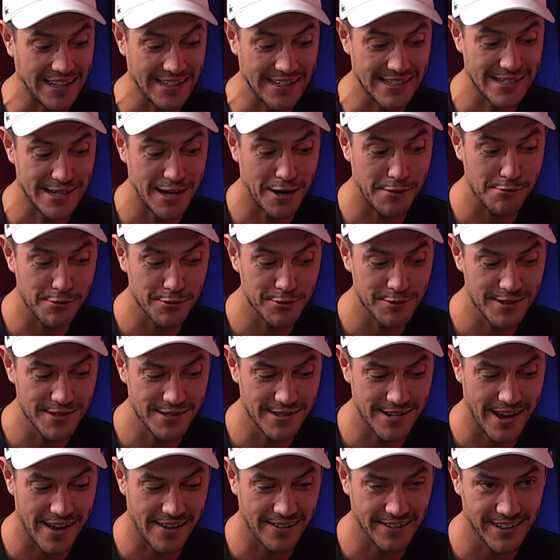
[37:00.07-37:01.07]
he doubled his
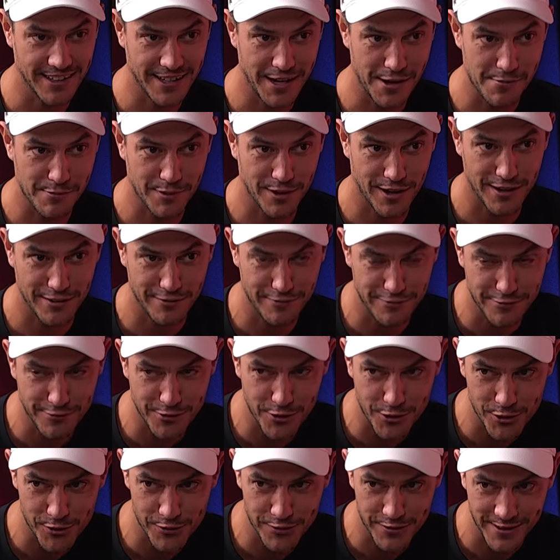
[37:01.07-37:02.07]
tally and played
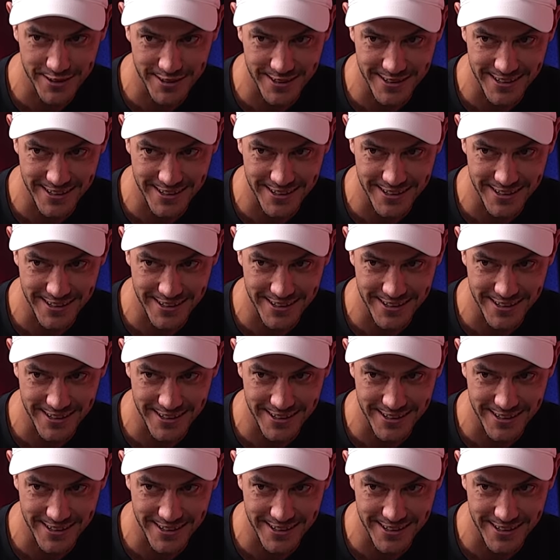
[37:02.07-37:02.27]
four for the